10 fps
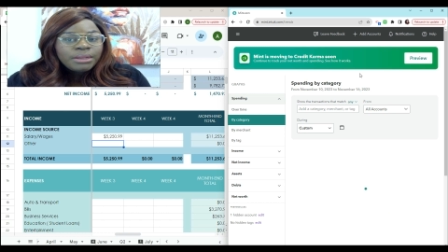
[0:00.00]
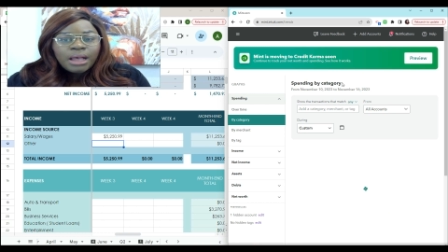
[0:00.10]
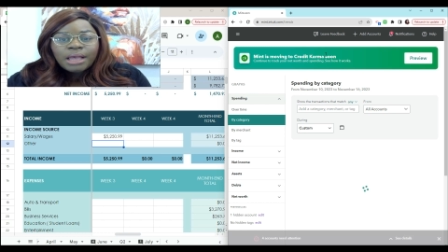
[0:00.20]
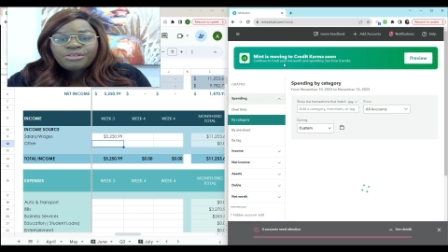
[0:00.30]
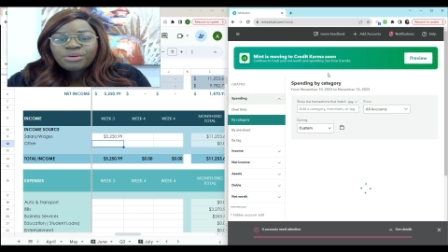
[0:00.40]

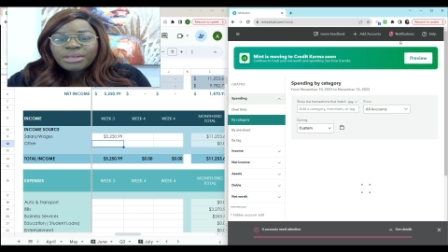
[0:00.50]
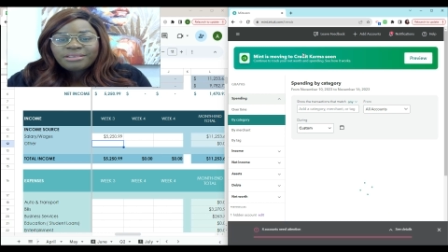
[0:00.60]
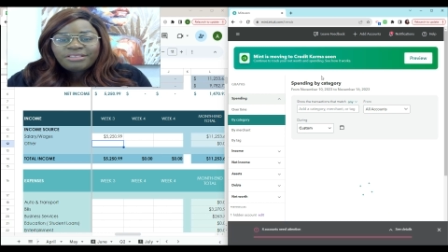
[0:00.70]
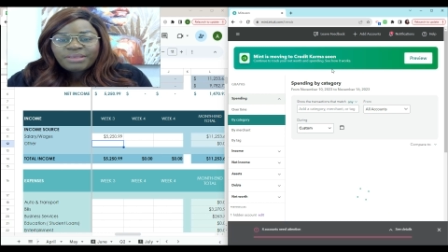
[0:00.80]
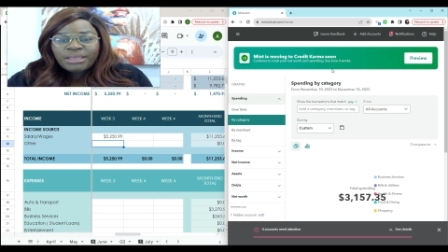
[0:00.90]
As you
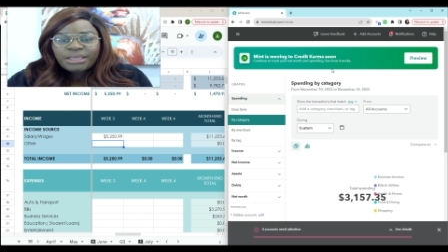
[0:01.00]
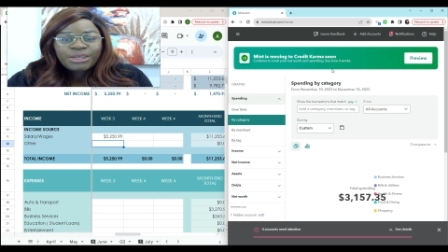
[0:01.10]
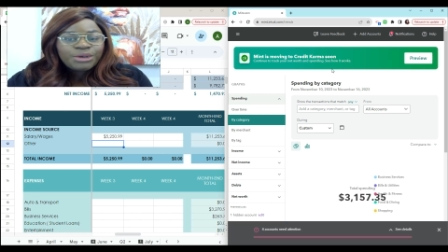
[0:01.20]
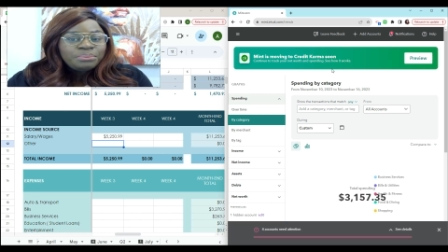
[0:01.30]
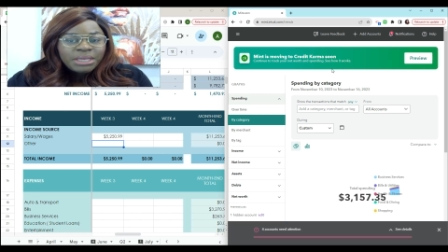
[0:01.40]
can see
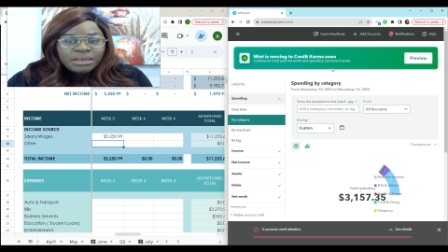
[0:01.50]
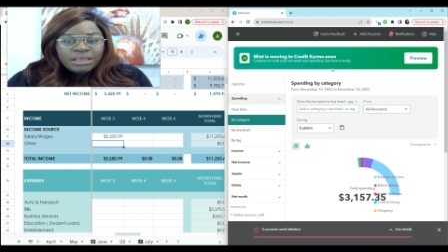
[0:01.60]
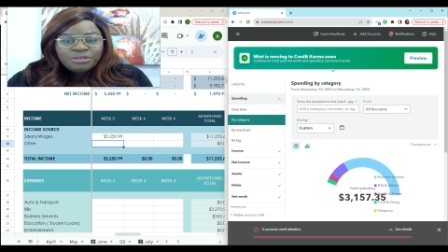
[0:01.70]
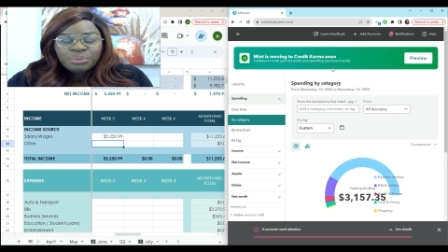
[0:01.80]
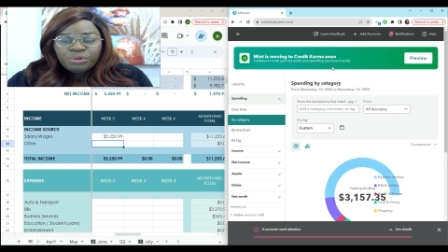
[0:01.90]
here, Mint
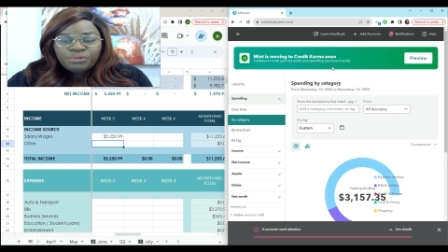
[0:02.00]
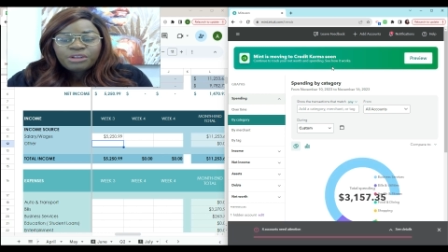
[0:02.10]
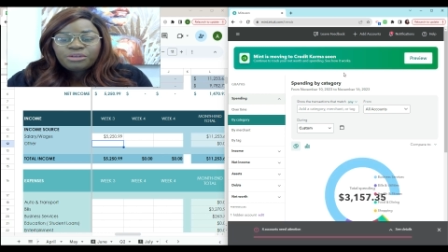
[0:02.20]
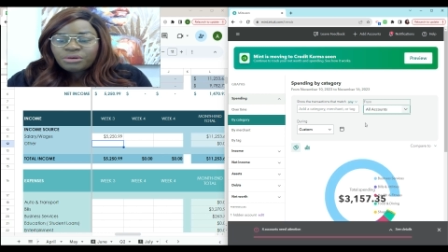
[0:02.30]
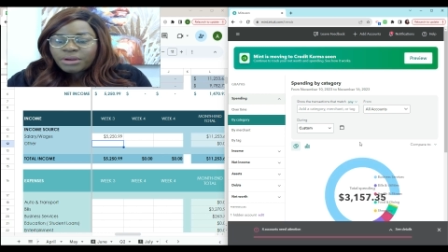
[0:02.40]
is
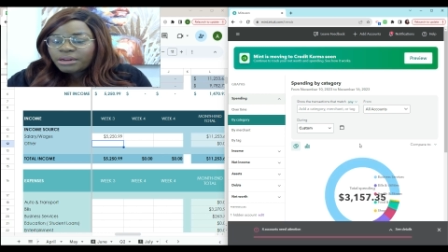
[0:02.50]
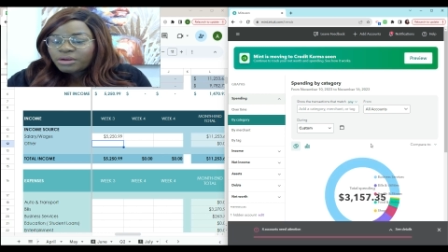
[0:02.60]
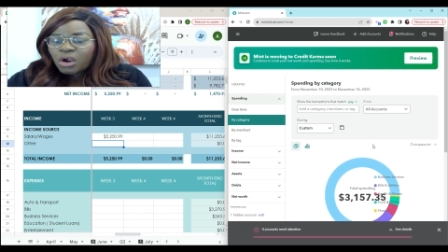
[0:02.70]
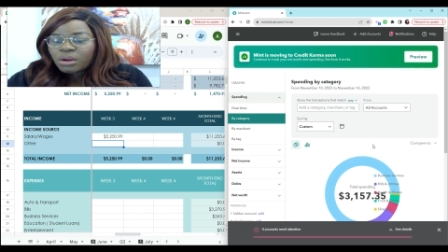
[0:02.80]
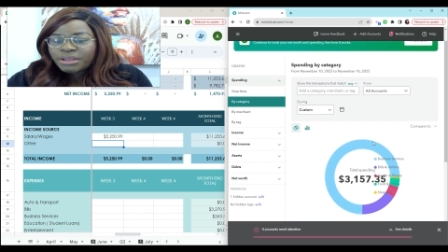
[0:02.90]
moving to Credit
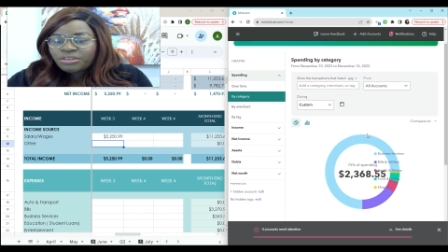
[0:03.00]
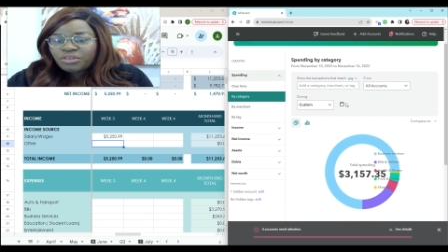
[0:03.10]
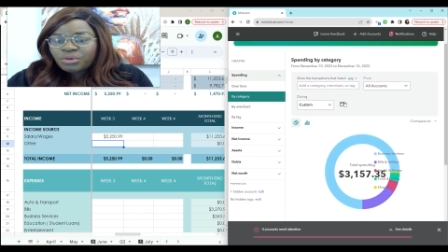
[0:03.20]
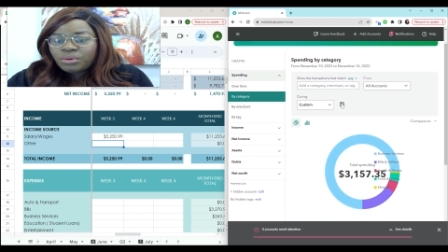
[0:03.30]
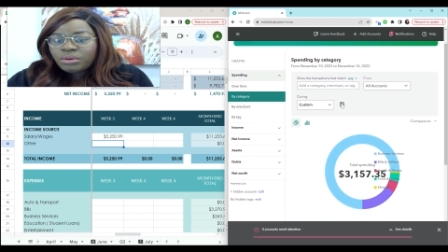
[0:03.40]
Karma
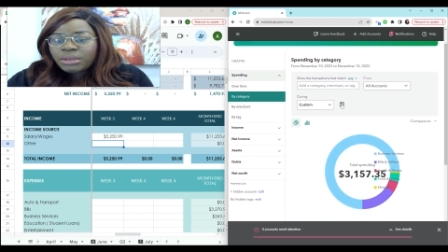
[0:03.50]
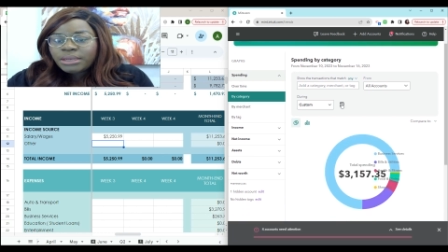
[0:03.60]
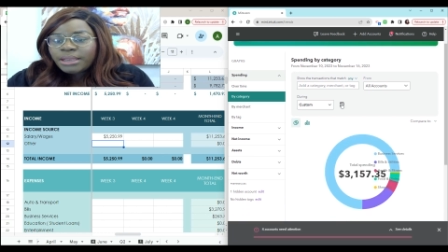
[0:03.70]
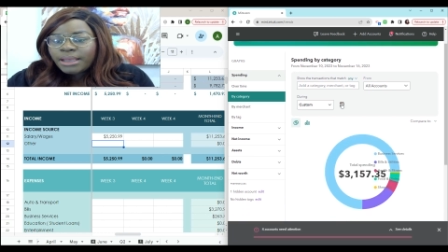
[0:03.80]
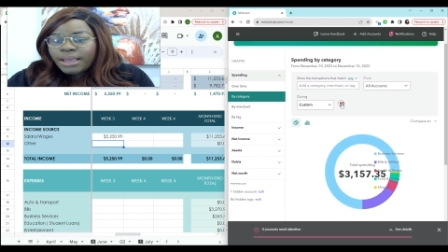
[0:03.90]
soon,
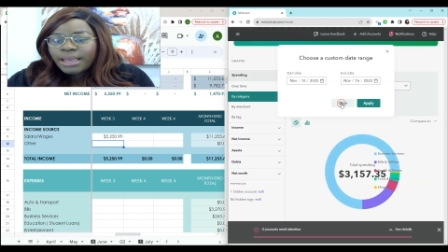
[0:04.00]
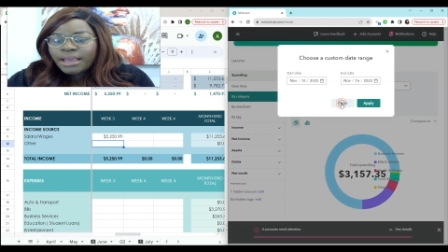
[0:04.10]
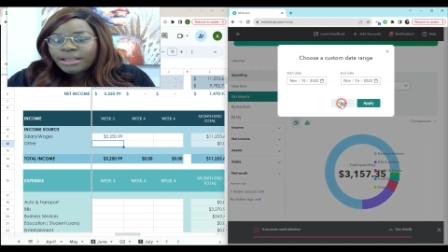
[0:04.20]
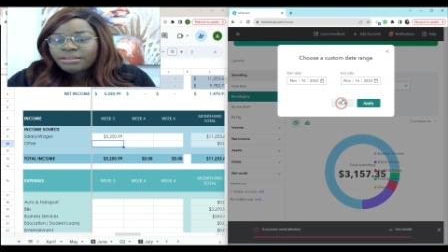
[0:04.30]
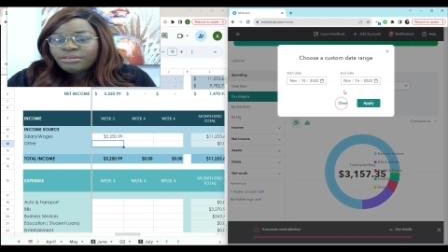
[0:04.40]

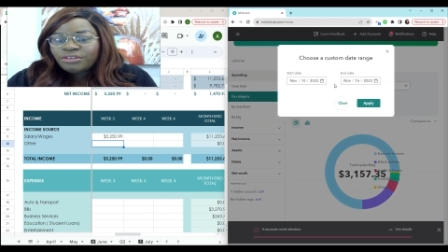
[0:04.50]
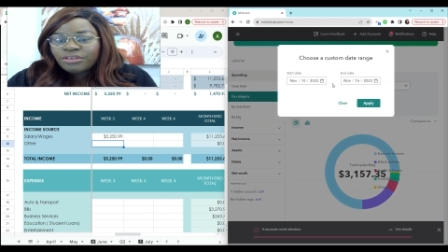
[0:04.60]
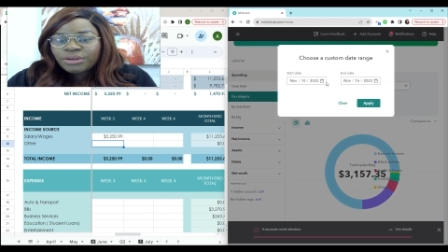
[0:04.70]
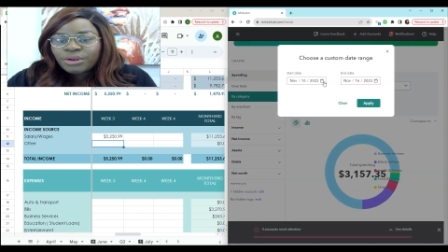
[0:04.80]
and